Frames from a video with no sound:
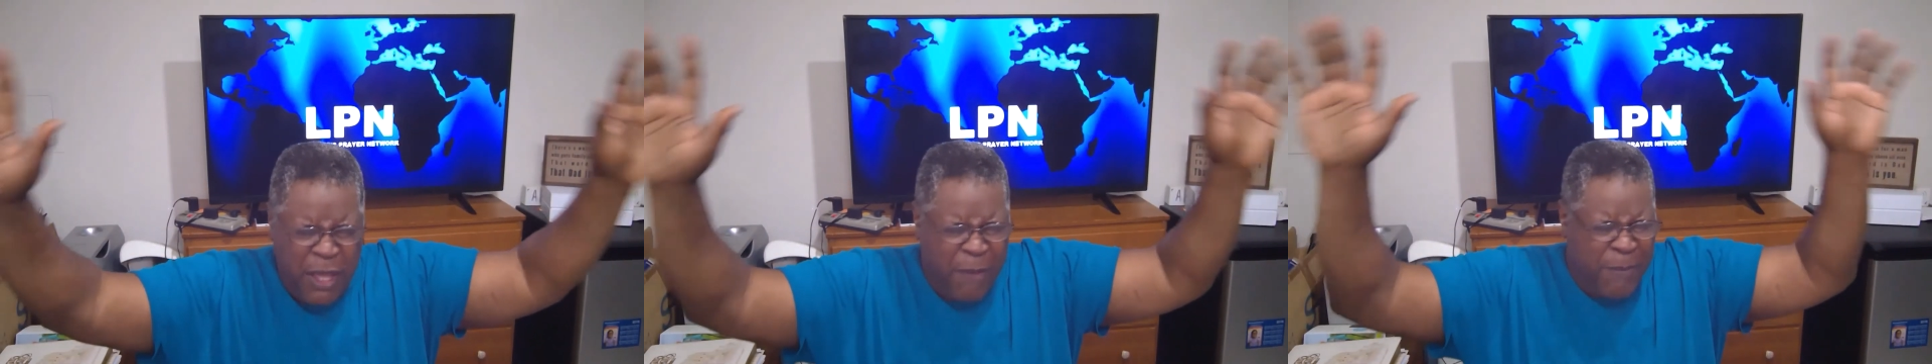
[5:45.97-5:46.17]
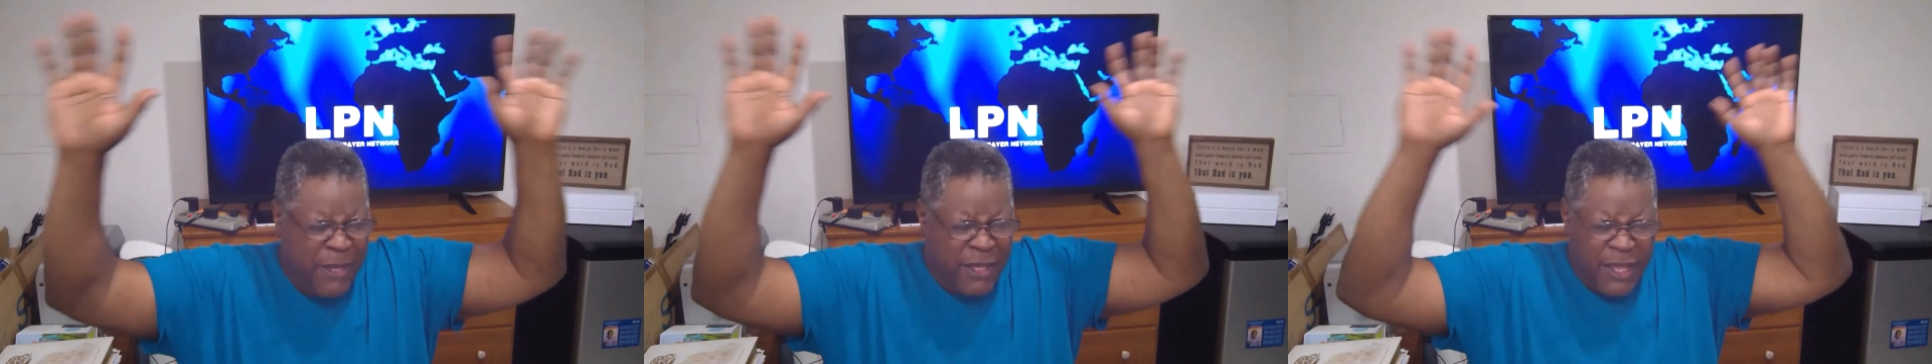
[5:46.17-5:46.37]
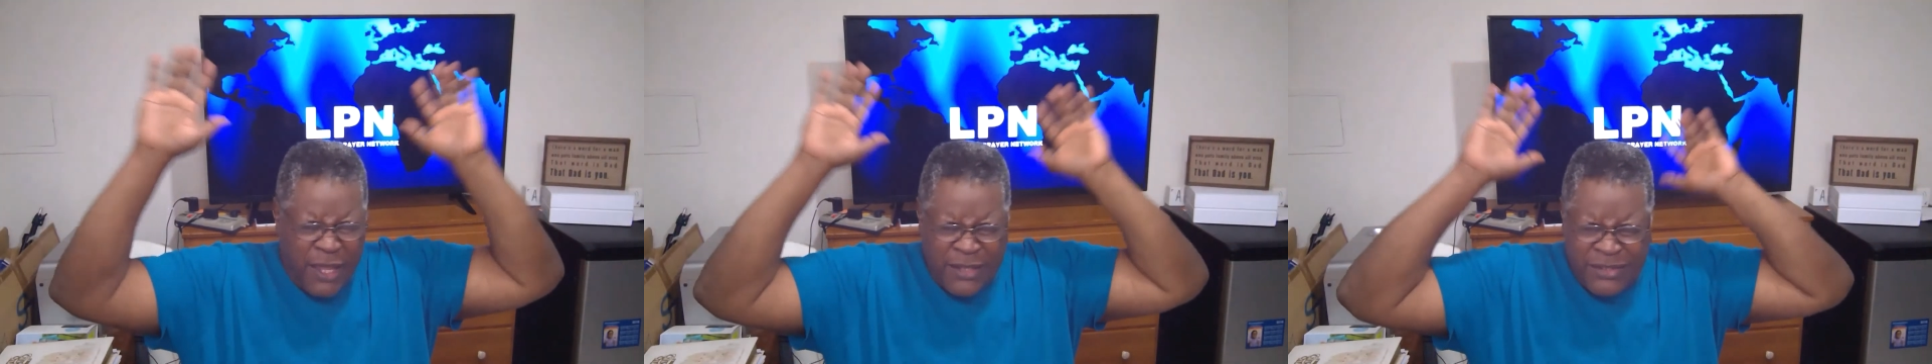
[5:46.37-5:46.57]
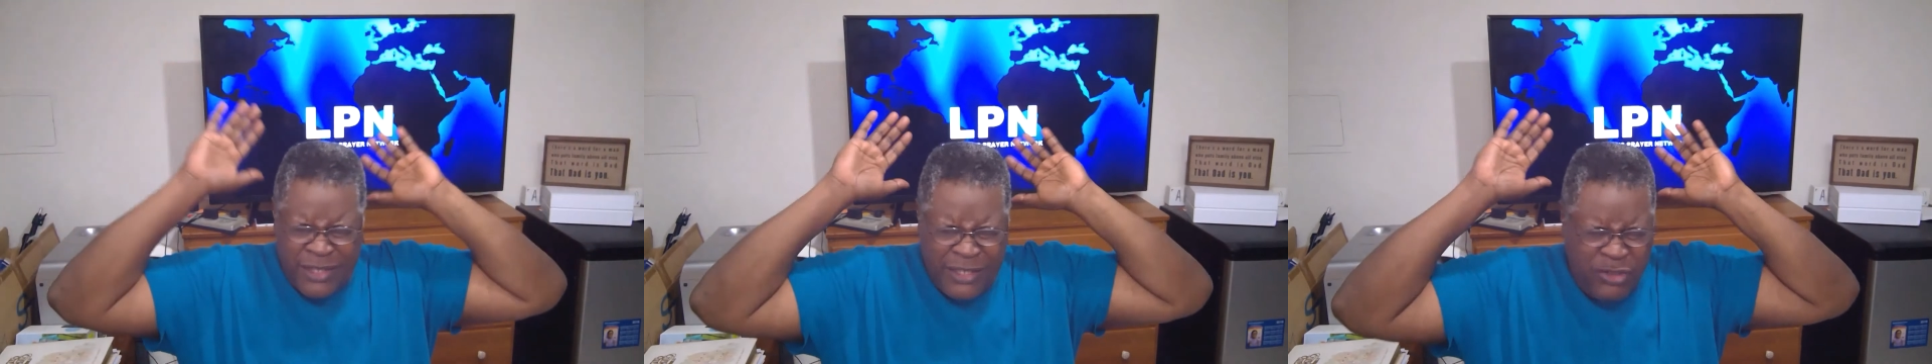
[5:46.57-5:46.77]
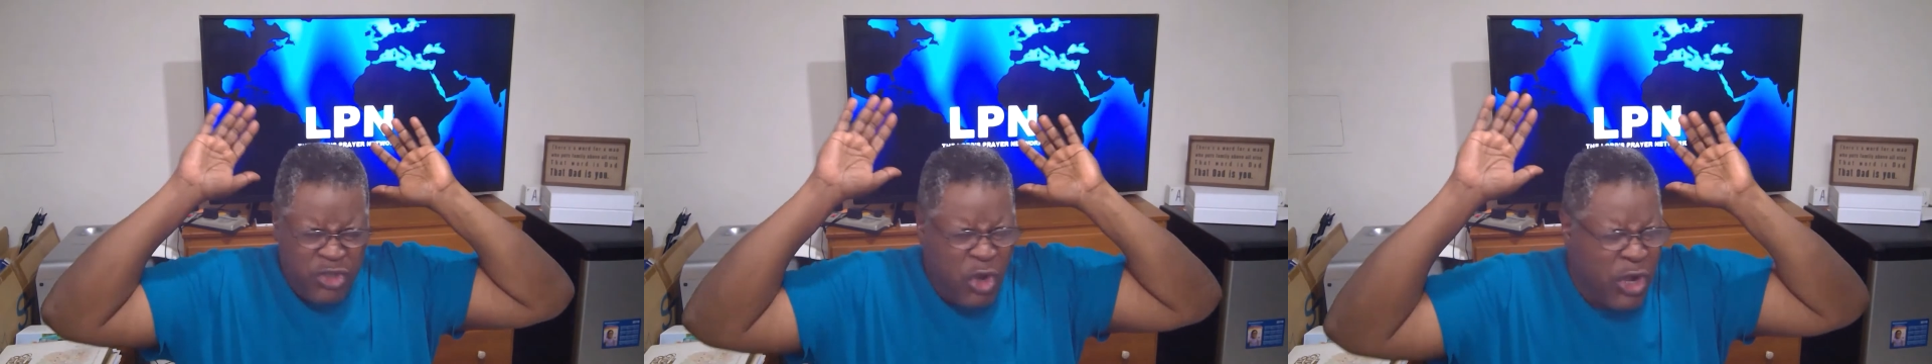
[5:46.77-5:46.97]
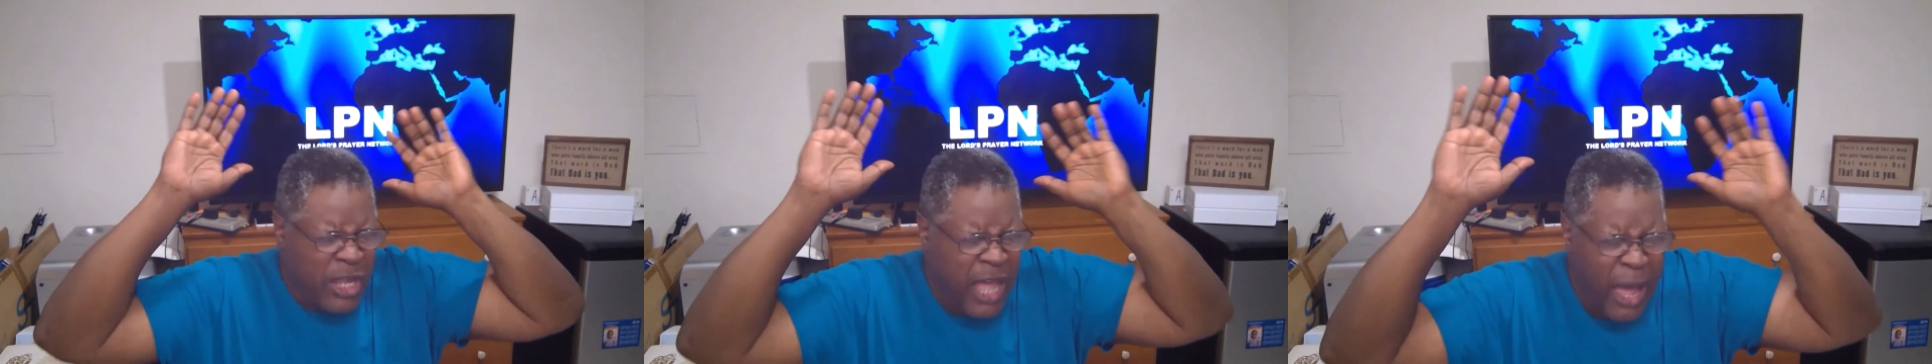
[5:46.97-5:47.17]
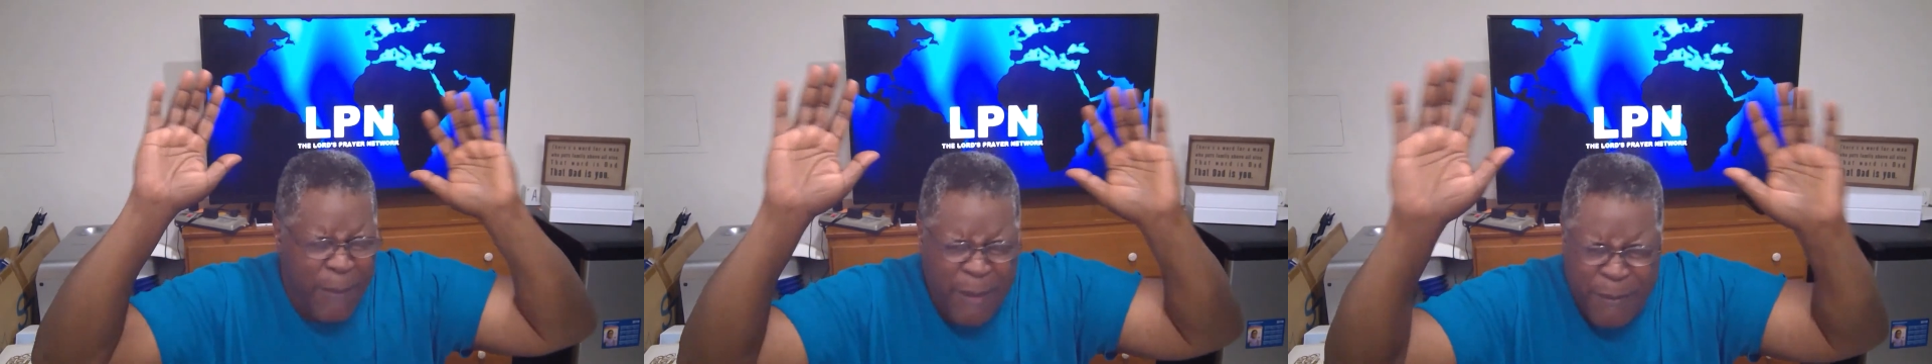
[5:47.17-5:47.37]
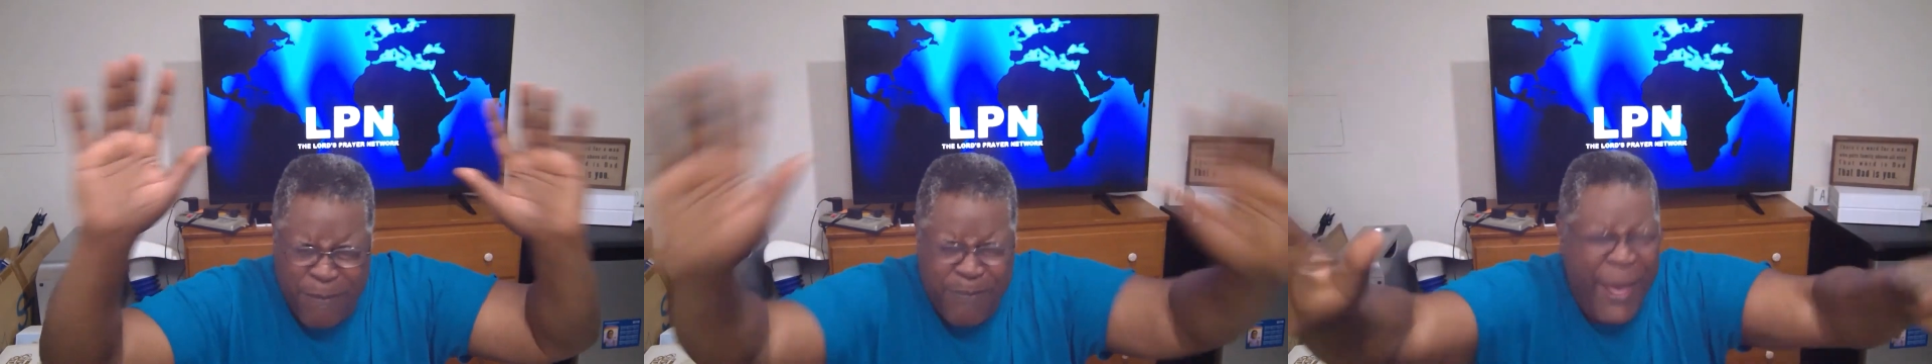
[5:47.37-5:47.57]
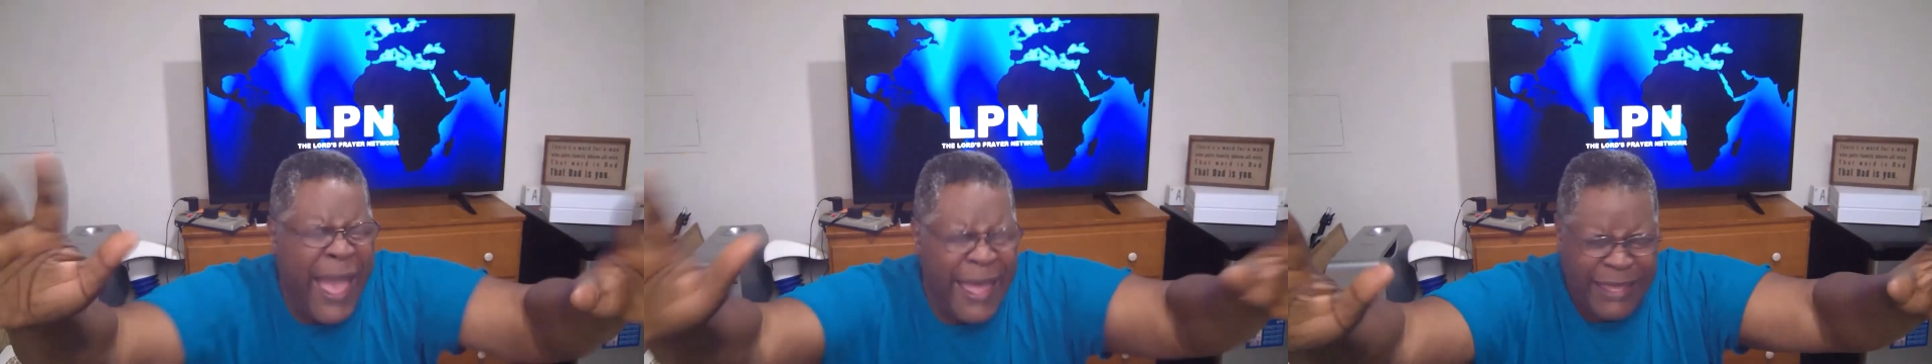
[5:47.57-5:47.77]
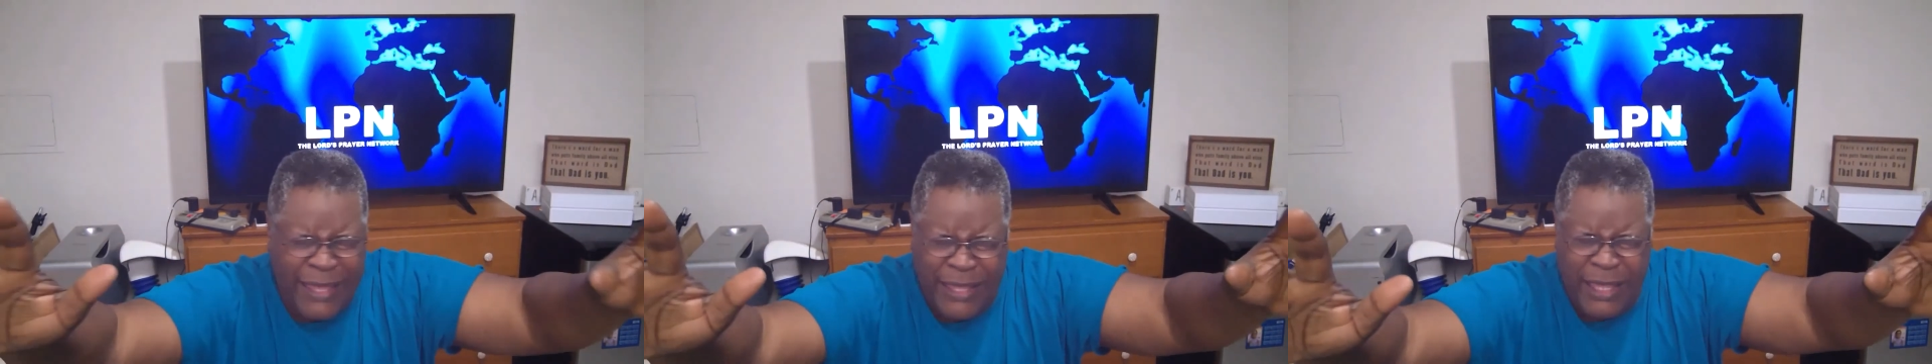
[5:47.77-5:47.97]
because you're coming
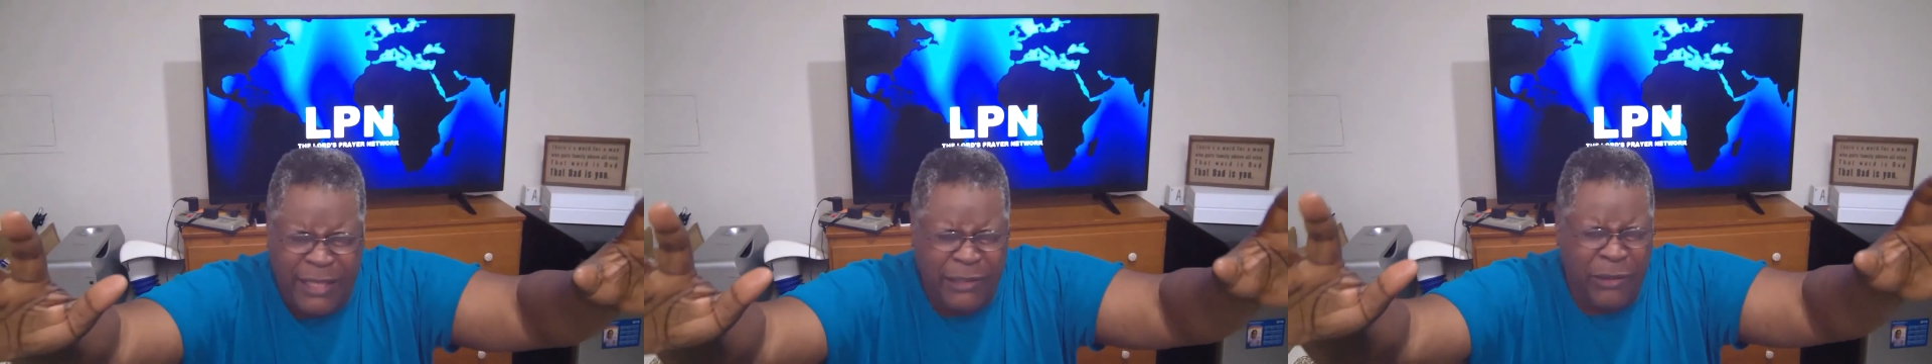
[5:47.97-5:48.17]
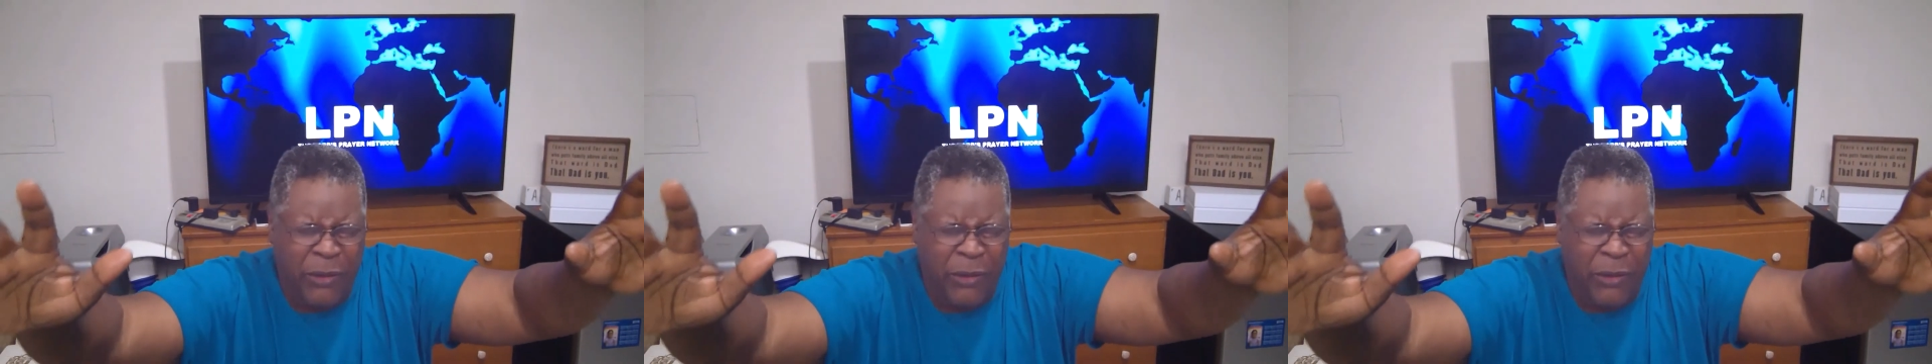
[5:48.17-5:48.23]
back again,